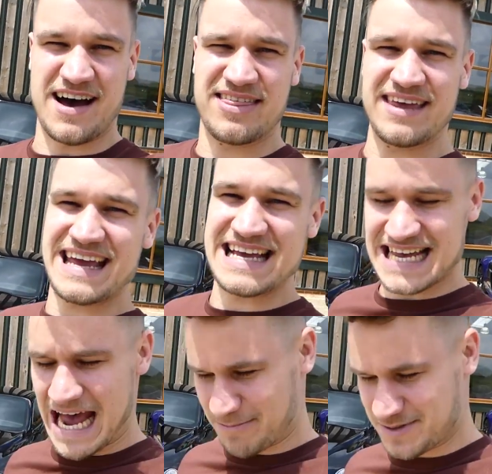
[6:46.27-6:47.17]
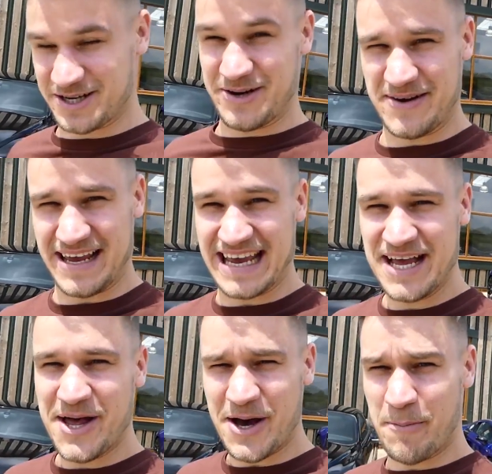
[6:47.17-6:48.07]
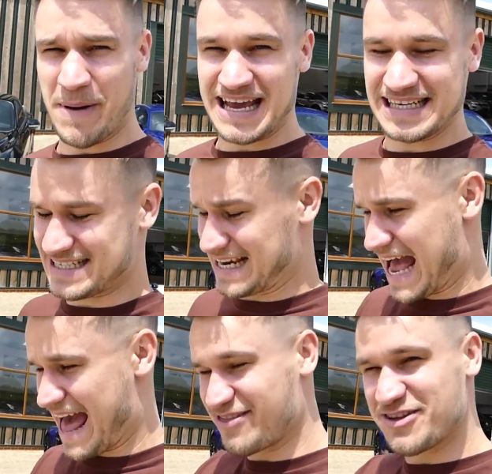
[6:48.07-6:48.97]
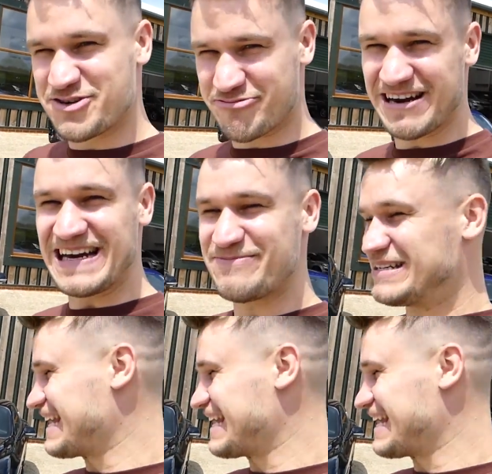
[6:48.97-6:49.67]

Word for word: I think it is absolutely amazing. And the dream